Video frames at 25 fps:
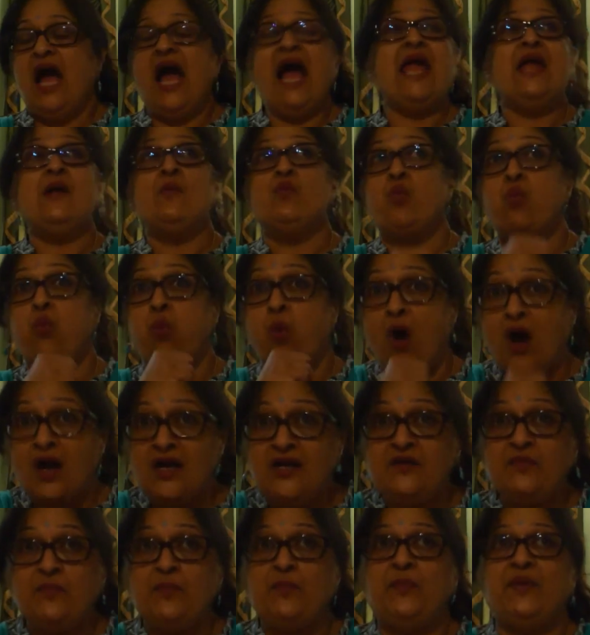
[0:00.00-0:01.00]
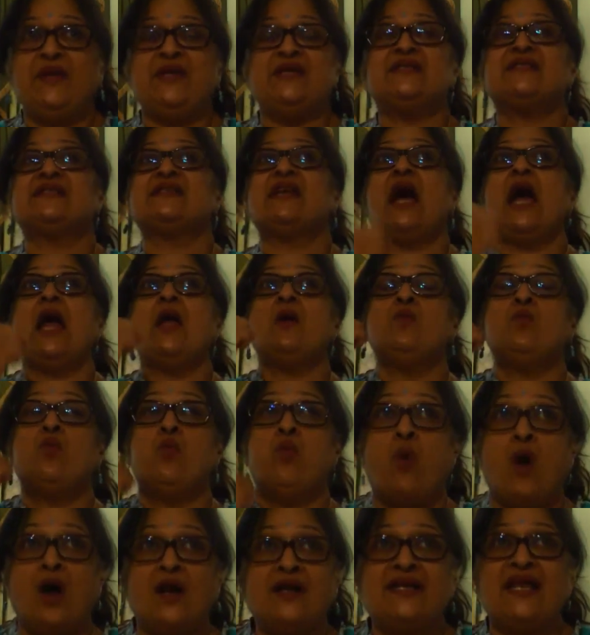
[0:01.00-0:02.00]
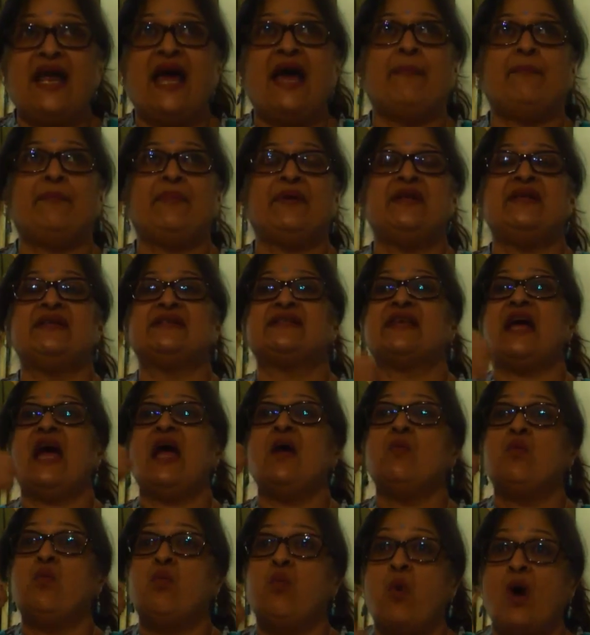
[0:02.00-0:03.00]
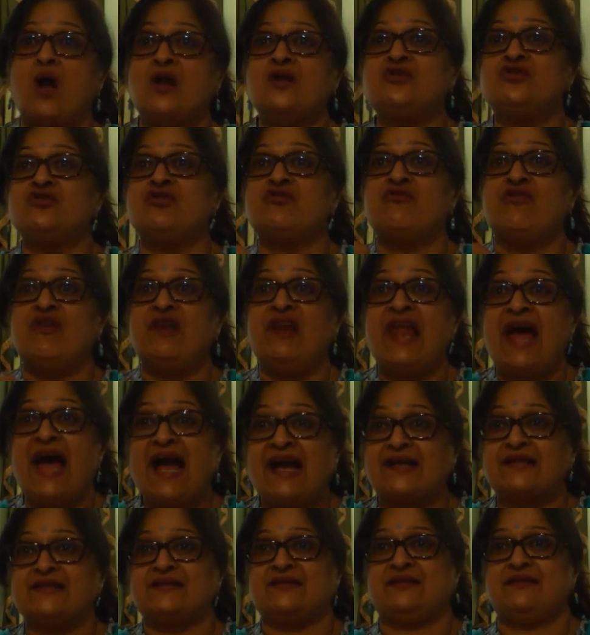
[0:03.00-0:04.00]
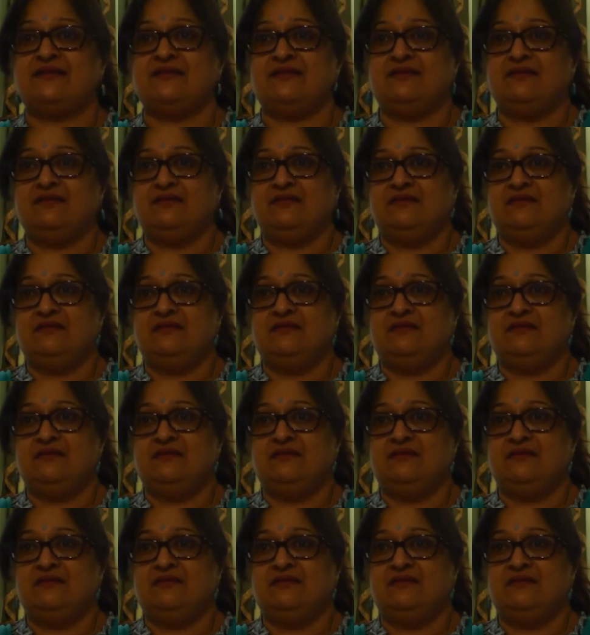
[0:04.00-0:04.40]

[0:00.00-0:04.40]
I want peace. I want happiness. I want to relax.